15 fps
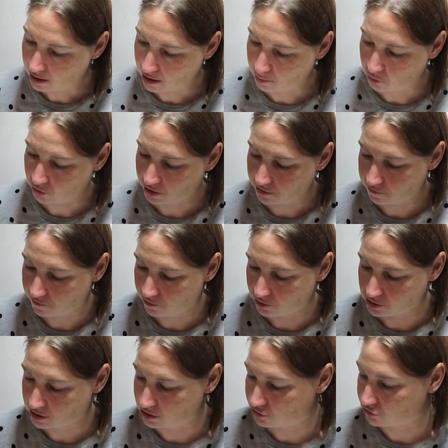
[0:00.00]
I'm looking
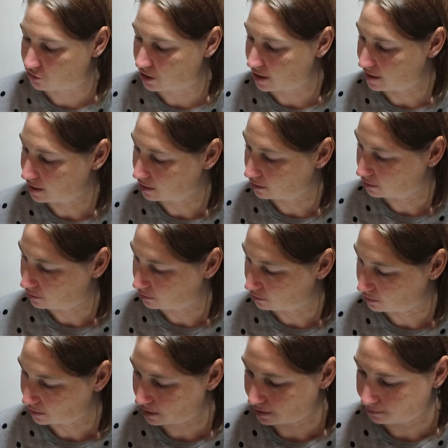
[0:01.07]
forward to trying it,
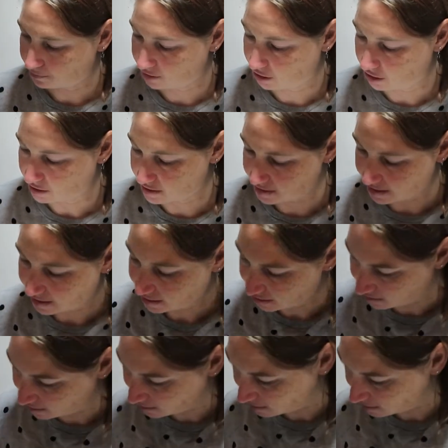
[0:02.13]
because you got satin